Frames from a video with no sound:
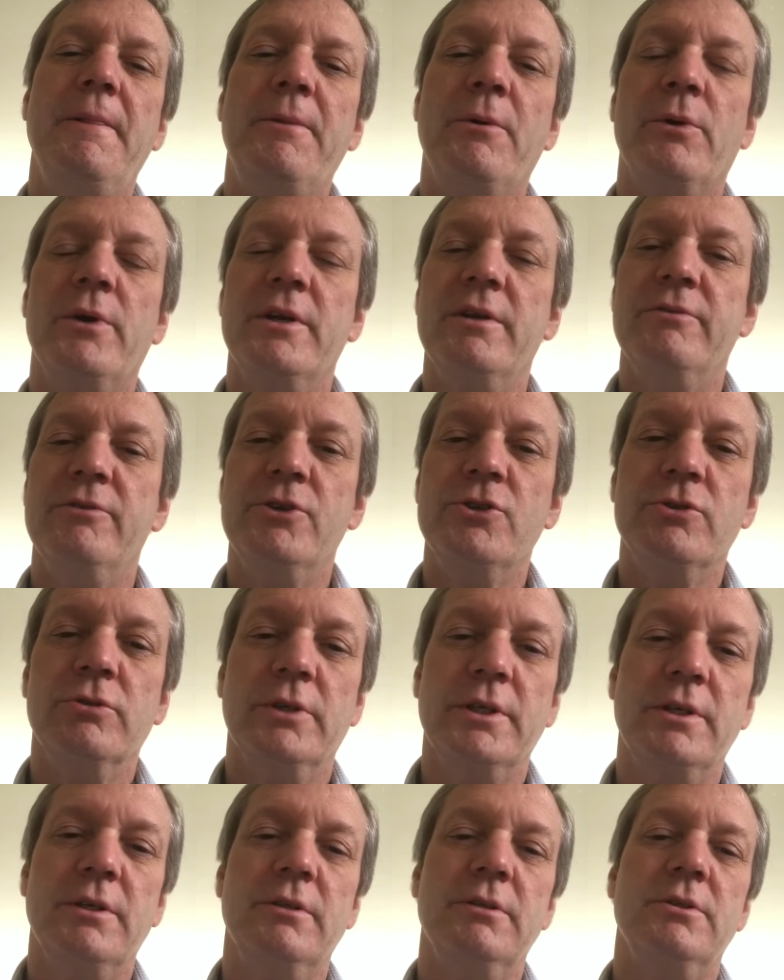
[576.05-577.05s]
or
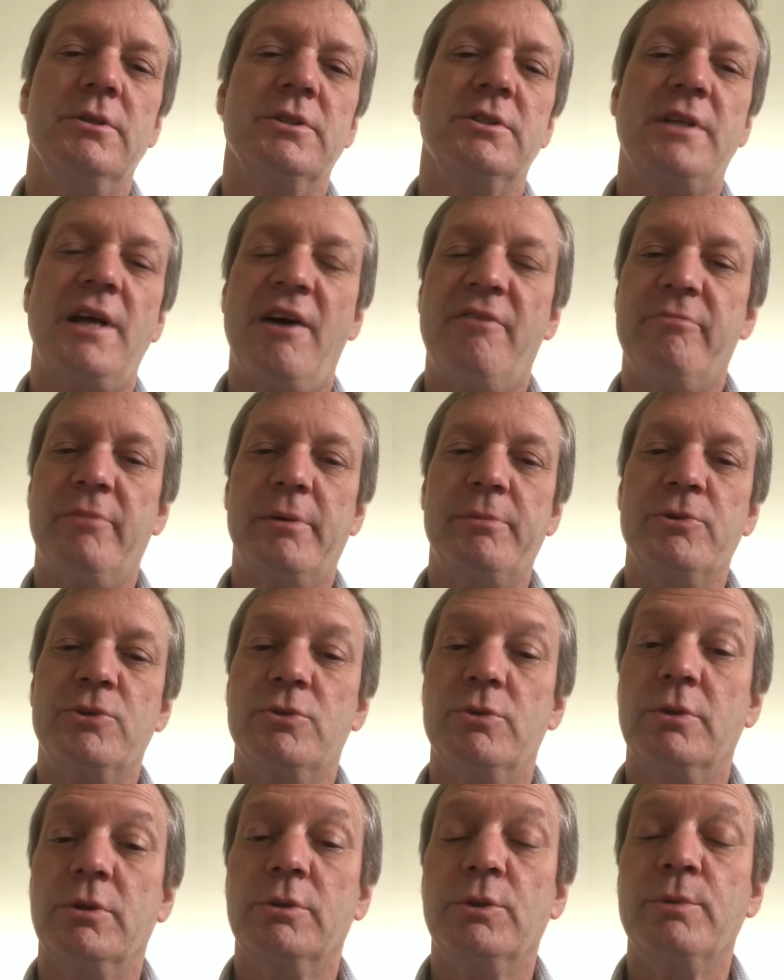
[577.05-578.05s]
individually to staff members,
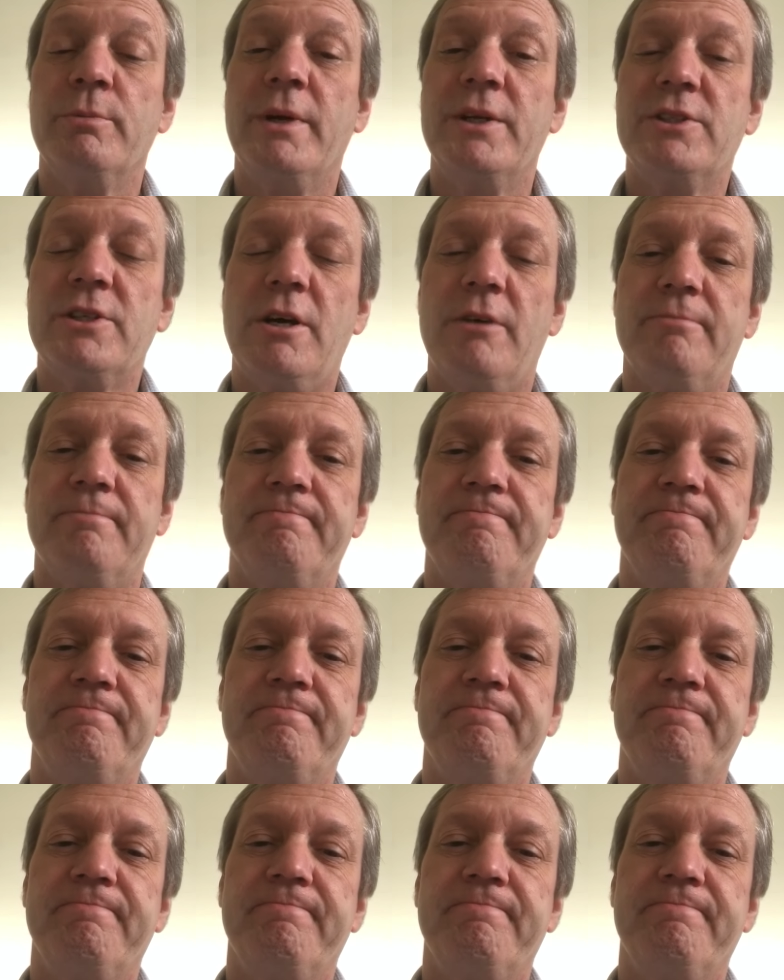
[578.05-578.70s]
to include myself.